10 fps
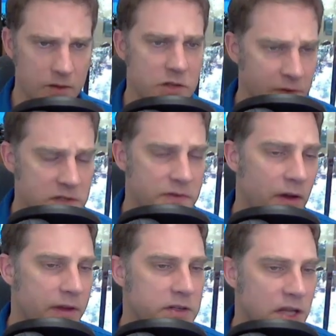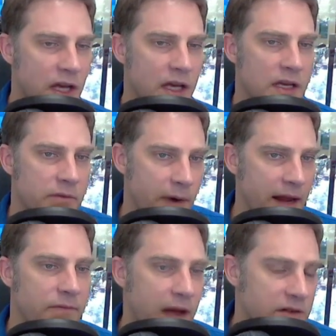So first of all, there's
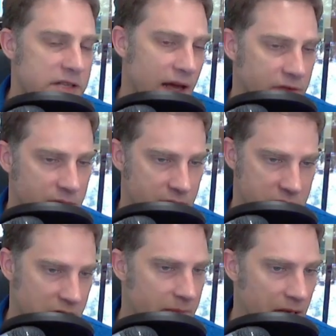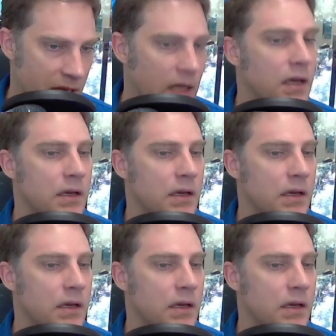ranking factors that have to do with your GMB.